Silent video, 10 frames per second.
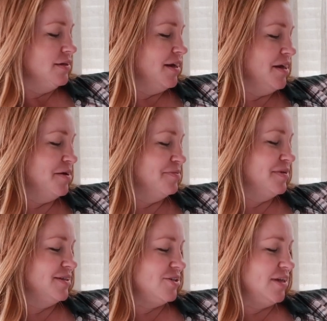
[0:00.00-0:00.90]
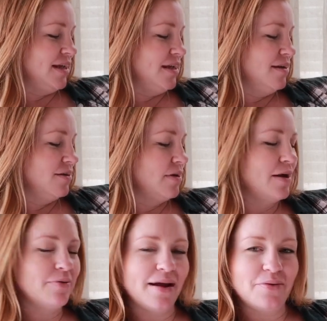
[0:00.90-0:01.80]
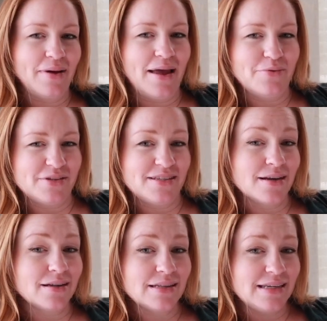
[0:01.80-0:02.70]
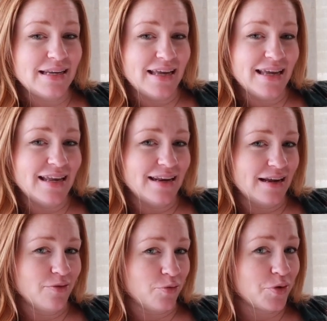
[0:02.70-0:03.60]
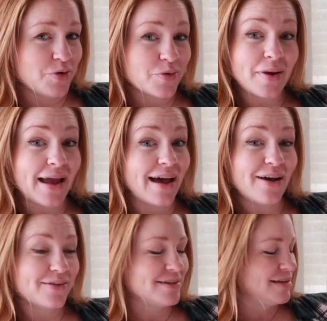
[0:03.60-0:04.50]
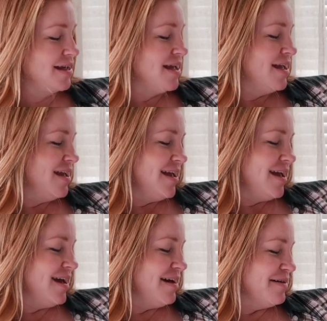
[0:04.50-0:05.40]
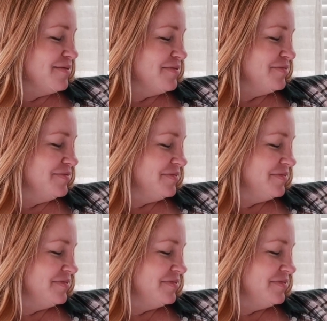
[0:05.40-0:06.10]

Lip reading: but she cried right away and was snuggling in and rooting around. And